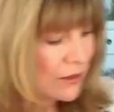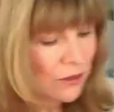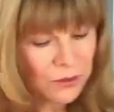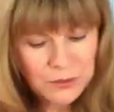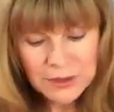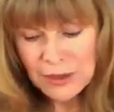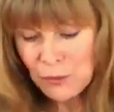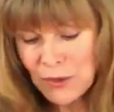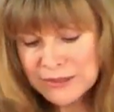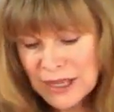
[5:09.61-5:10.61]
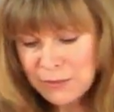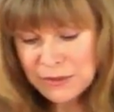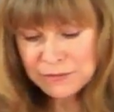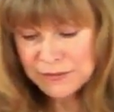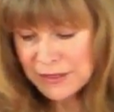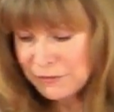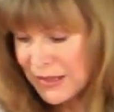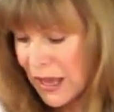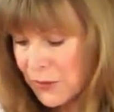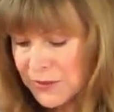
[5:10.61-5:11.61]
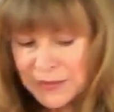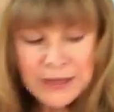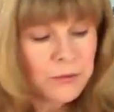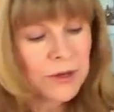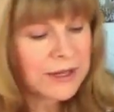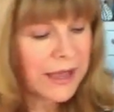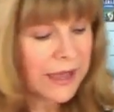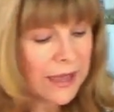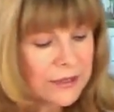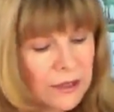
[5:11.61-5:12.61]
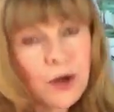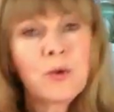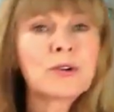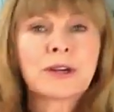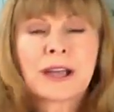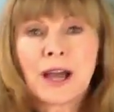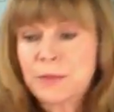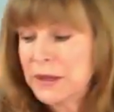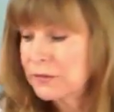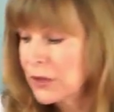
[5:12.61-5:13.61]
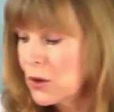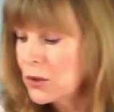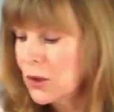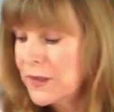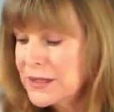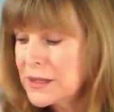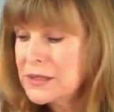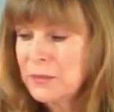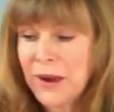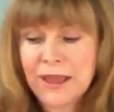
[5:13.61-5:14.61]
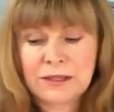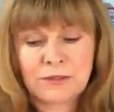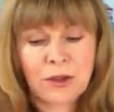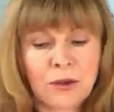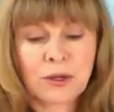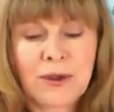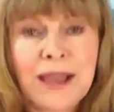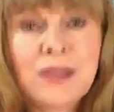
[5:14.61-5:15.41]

So 1 cup of flour. We're going to add 1/4 cup of cocoa. This is the brand of cocoa.